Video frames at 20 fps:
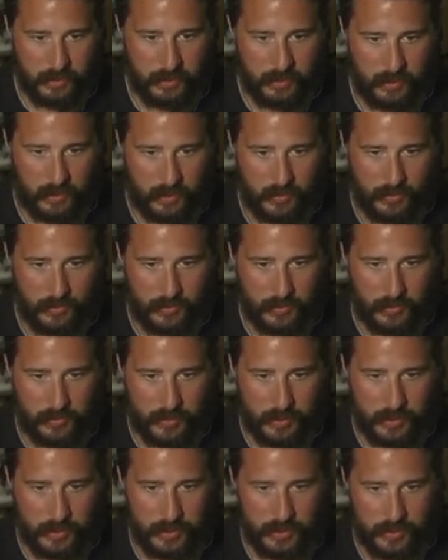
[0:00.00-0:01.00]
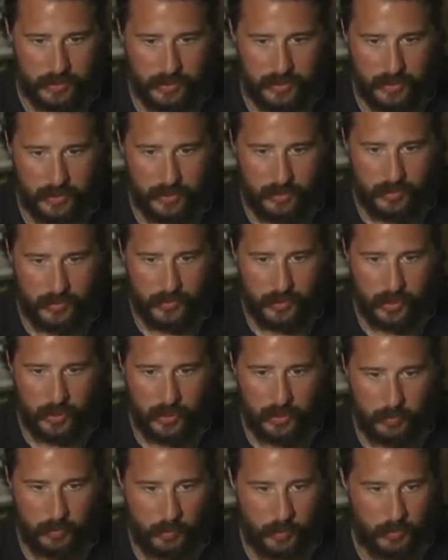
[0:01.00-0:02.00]
I'll do a will uh,
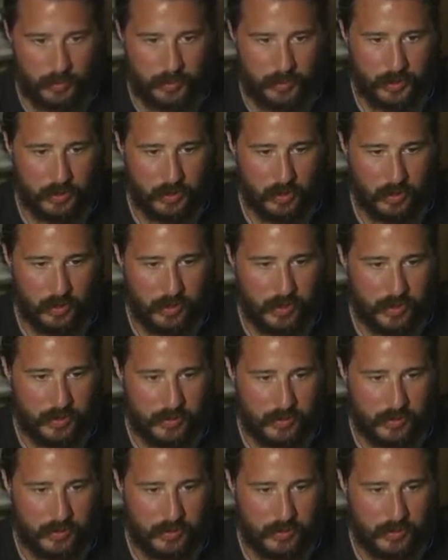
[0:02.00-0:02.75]
start a road to glory or